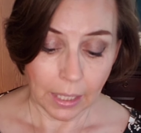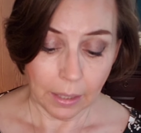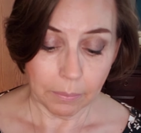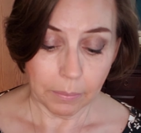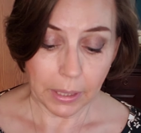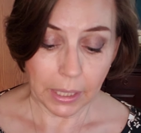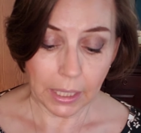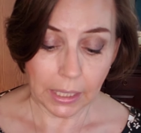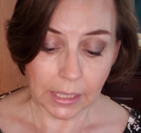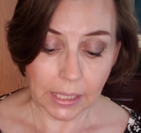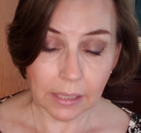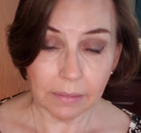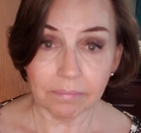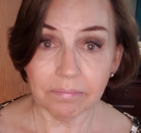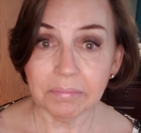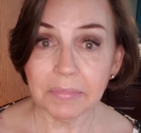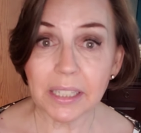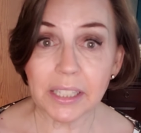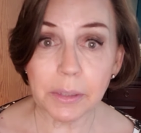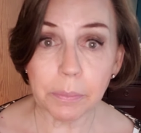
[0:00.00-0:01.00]
But
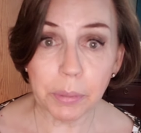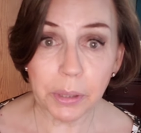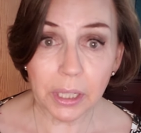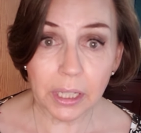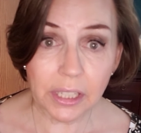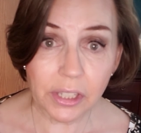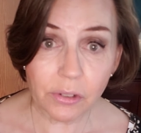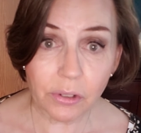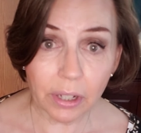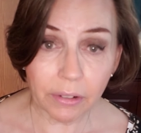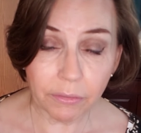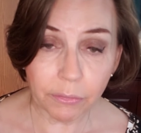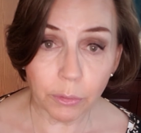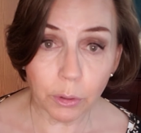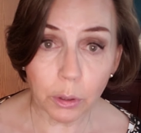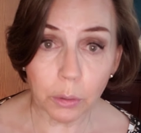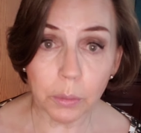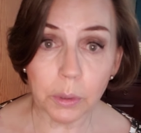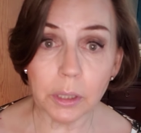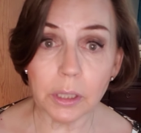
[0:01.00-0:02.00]
it's a pretty
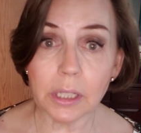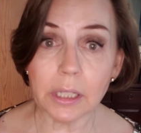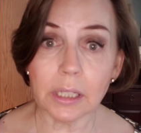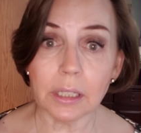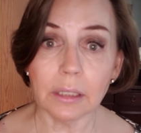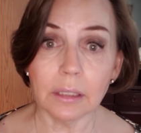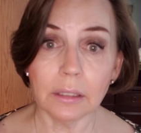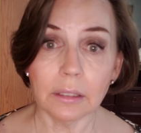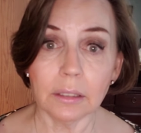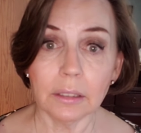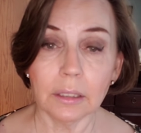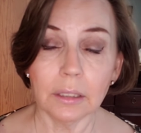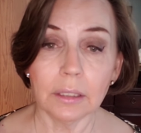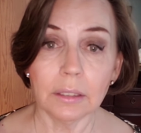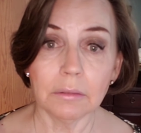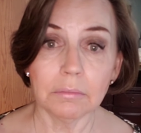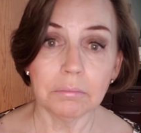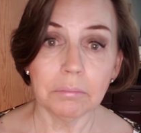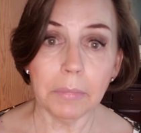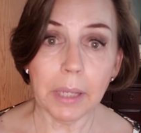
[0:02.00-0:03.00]
straightforward
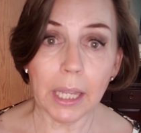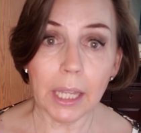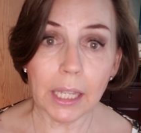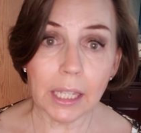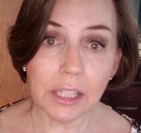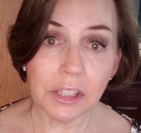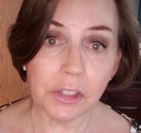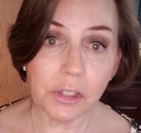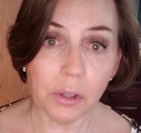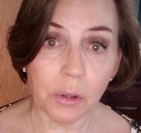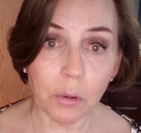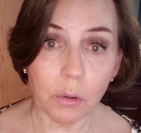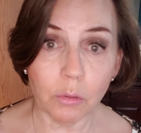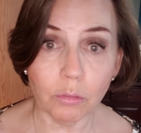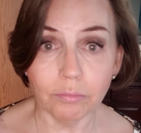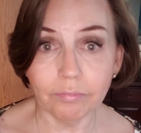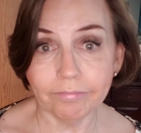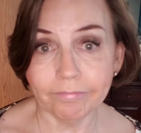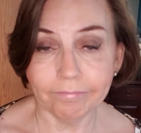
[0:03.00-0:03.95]
make, so